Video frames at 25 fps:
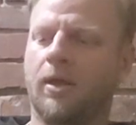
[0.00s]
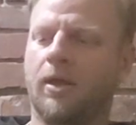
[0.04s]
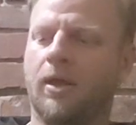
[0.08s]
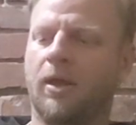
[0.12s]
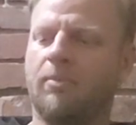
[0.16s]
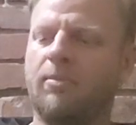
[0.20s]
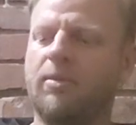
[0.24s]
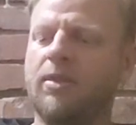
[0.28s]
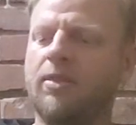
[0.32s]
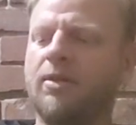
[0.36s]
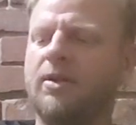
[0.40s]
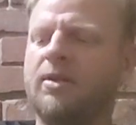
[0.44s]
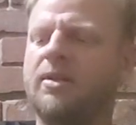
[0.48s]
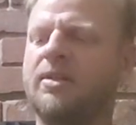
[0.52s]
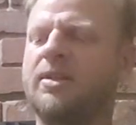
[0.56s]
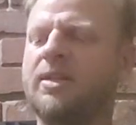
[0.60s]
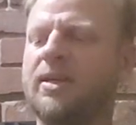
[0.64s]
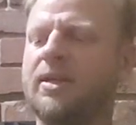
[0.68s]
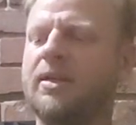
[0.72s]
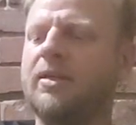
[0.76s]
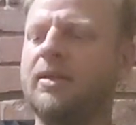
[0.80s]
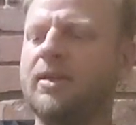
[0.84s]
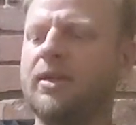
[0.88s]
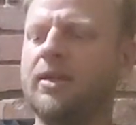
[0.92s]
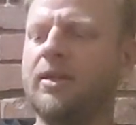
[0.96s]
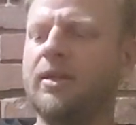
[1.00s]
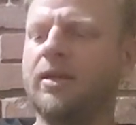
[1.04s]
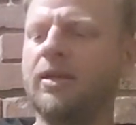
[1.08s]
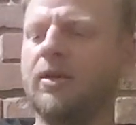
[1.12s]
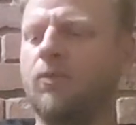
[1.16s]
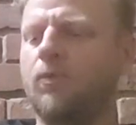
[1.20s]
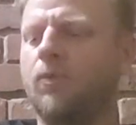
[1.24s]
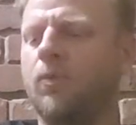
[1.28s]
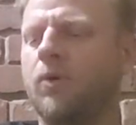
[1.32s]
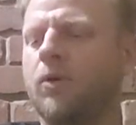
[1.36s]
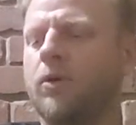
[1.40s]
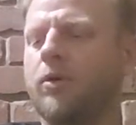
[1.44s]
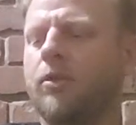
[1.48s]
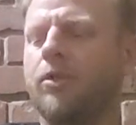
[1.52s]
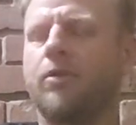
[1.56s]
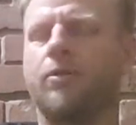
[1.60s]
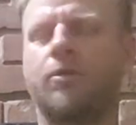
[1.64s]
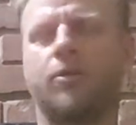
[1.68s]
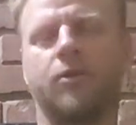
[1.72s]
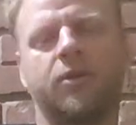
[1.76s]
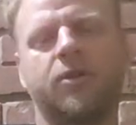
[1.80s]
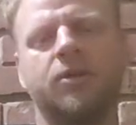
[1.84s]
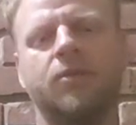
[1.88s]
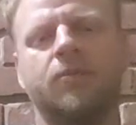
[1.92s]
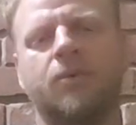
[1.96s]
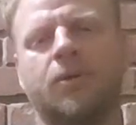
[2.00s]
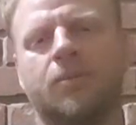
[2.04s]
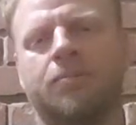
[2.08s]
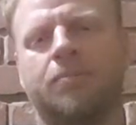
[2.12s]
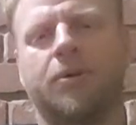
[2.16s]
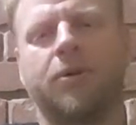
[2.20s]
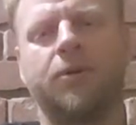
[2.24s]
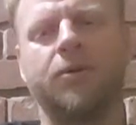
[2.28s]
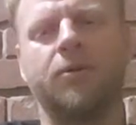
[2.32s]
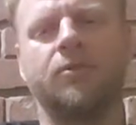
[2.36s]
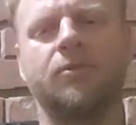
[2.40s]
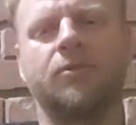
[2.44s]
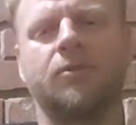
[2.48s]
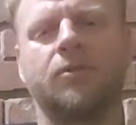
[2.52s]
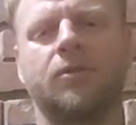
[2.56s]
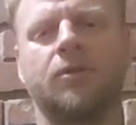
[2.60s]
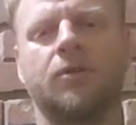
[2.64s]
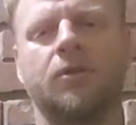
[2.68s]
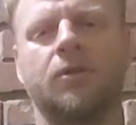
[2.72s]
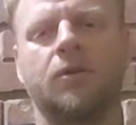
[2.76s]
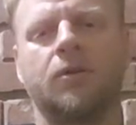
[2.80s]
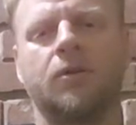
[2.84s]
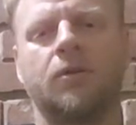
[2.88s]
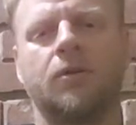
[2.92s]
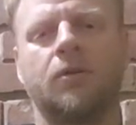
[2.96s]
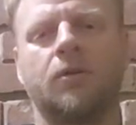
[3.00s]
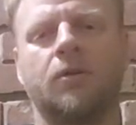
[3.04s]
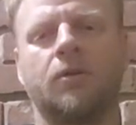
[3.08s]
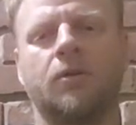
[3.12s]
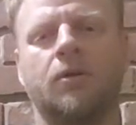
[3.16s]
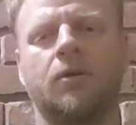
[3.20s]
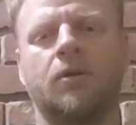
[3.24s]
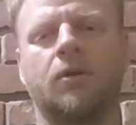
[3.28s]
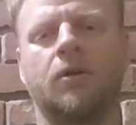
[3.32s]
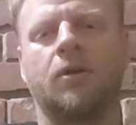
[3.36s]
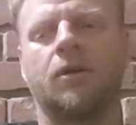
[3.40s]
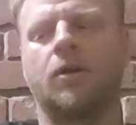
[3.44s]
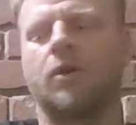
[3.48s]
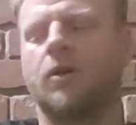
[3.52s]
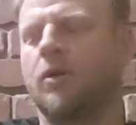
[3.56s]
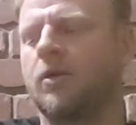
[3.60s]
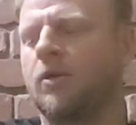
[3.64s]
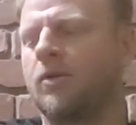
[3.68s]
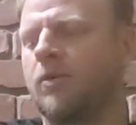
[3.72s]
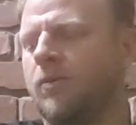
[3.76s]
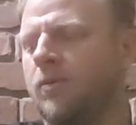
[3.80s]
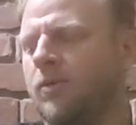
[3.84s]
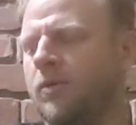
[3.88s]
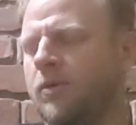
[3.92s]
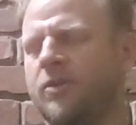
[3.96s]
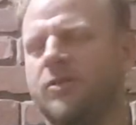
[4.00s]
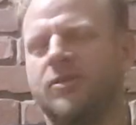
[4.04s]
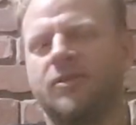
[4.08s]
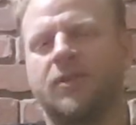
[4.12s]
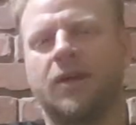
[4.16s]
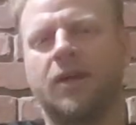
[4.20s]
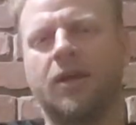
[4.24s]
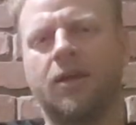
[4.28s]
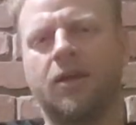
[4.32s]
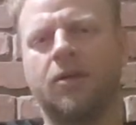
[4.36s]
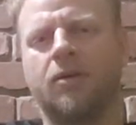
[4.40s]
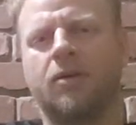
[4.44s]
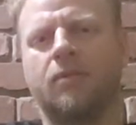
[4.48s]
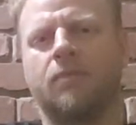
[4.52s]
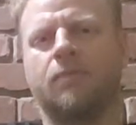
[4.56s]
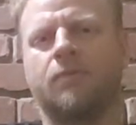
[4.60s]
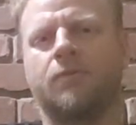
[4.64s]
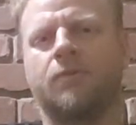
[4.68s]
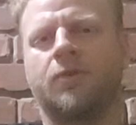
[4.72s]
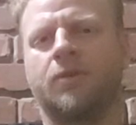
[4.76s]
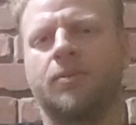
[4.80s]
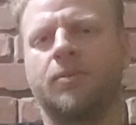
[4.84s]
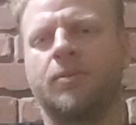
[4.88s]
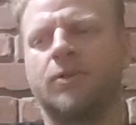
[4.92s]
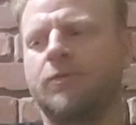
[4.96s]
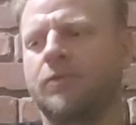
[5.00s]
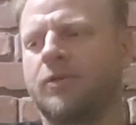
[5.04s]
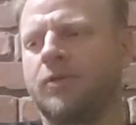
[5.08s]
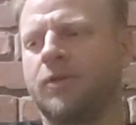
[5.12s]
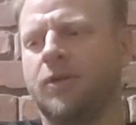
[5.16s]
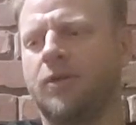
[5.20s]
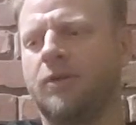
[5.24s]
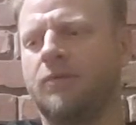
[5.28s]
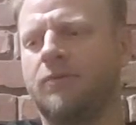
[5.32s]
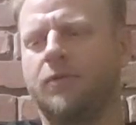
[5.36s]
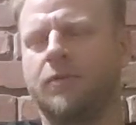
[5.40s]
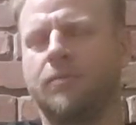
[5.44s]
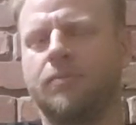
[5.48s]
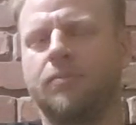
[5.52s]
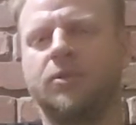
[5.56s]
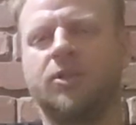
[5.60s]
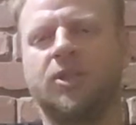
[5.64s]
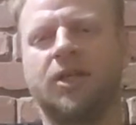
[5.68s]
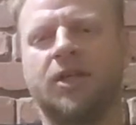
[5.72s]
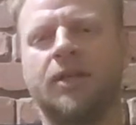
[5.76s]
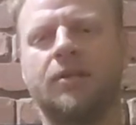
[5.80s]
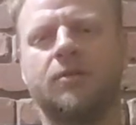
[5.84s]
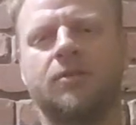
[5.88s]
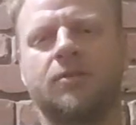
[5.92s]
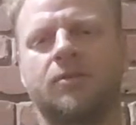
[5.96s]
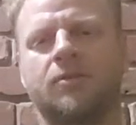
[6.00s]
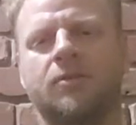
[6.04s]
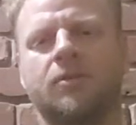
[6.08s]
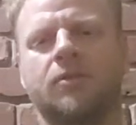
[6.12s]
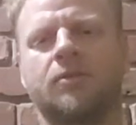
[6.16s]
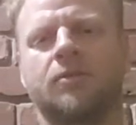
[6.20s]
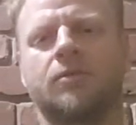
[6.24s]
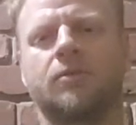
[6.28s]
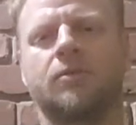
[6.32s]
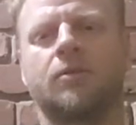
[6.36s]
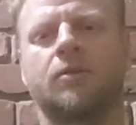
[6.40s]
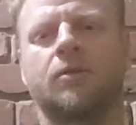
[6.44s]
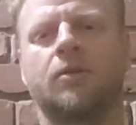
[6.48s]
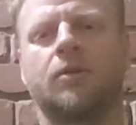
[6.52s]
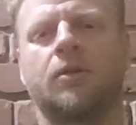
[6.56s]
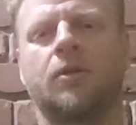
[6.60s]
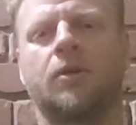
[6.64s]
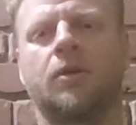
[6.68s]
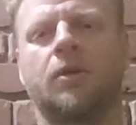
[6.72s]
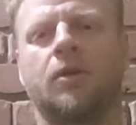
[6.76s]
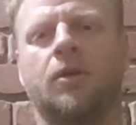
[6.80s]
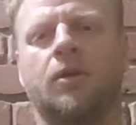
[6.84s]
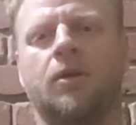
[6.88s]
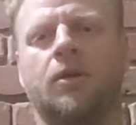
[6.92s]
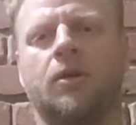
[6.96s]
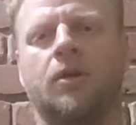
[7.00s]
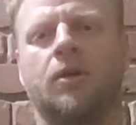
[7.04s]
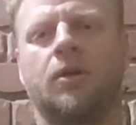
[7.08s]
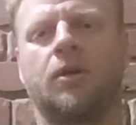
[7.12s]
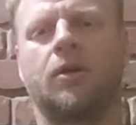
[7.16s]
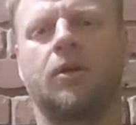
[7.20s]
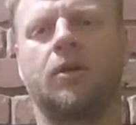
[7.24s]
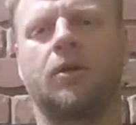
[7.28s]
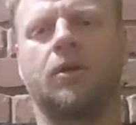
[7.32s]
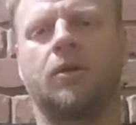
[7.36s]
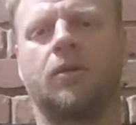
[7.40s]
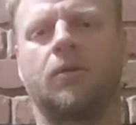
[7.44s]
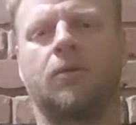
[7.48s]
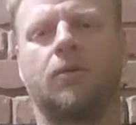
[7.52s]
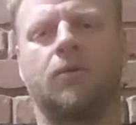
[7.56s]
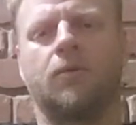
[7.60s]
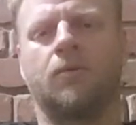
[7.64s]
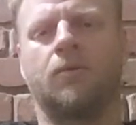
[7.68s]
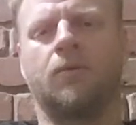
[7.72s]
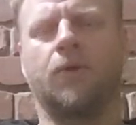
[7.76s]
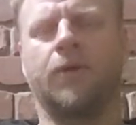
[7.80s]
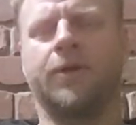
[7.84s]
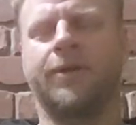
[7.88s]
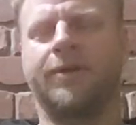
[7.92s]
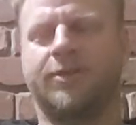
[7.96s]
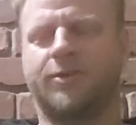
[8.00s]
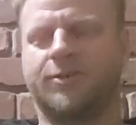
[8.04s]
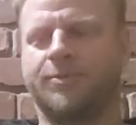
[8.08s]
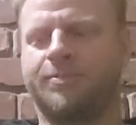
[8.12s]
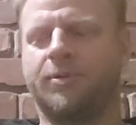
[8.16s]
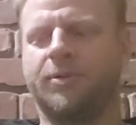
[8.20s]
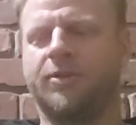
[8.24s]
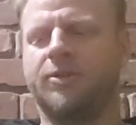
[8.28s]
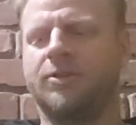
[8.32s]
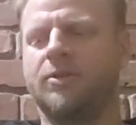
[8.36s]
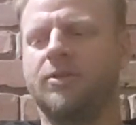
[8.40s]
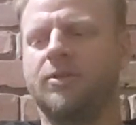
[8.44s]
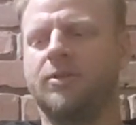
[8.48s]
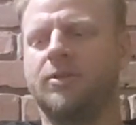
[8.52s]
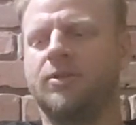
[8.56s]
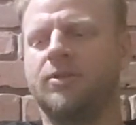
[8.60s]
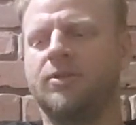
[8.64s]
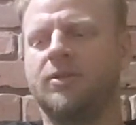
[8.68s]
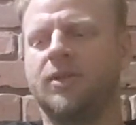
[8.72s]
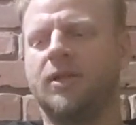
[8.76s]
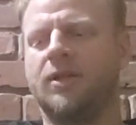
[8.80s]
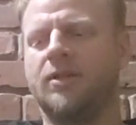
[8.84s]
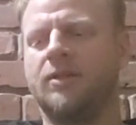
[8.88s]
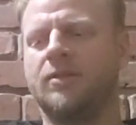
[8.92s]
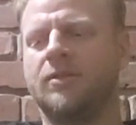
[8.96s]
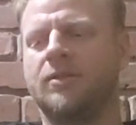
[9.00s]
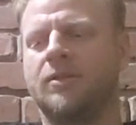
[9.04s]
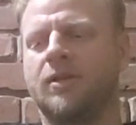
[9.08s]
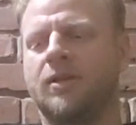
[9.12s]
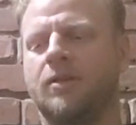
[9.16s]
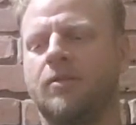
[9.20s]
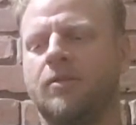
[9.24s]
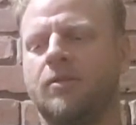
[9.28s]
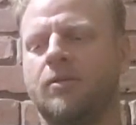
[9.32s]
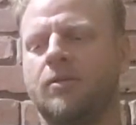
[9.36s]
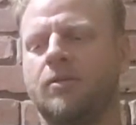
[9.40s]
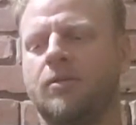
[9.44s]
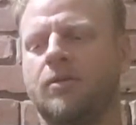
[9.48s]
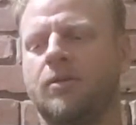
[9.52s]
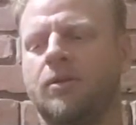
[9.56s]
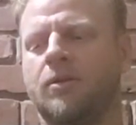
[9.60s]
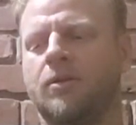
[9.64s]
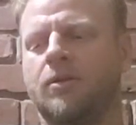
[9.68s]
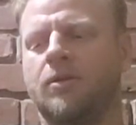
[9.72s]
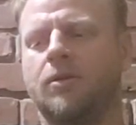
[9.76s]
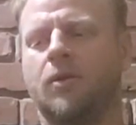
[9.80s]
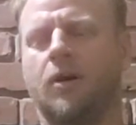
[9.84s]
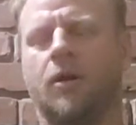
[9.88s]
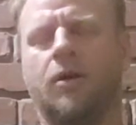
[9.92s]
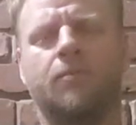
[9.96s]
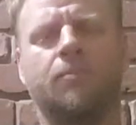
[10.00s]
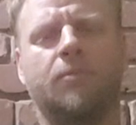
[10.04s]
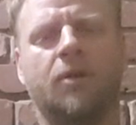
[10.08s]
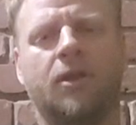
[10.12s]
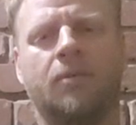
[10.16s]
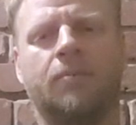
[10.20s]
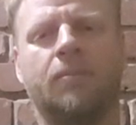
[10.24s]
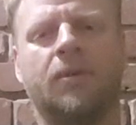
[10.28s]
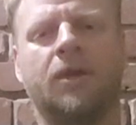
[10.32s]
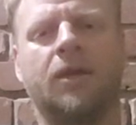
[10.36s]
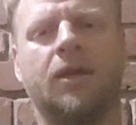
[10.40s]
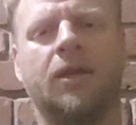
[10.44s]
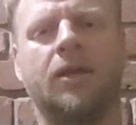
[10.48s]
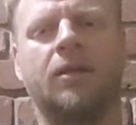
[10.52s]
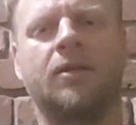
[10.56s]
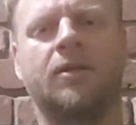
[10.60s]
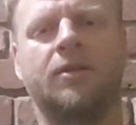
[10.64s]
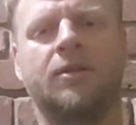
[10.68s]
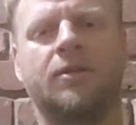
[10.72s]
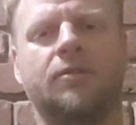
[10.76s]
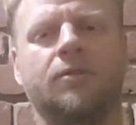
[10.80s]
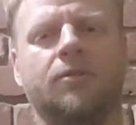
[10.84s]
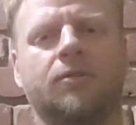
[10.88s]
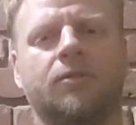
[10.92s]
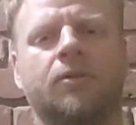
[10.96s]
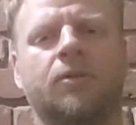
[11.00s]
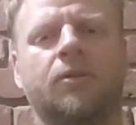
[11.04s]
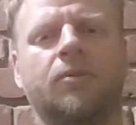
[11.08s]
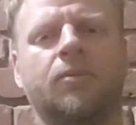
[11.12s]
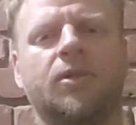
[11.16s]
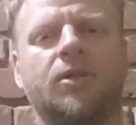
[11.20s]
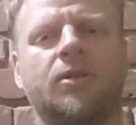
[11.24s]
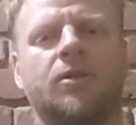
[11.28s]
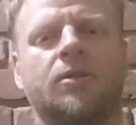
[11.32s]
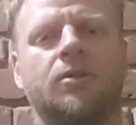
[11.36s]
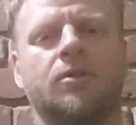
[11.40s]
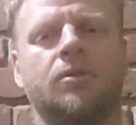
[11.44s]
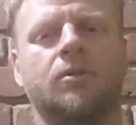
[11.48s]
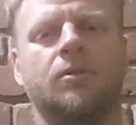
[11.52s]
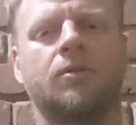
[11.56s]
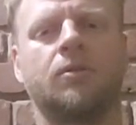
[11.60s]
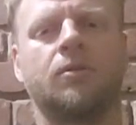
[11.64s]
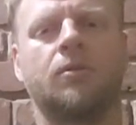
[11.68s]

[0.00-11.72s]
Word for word: I mean, the dignity and worth of a human person. Where does that come from, if not from Genesis, where it explicitly says that God made man in his own image?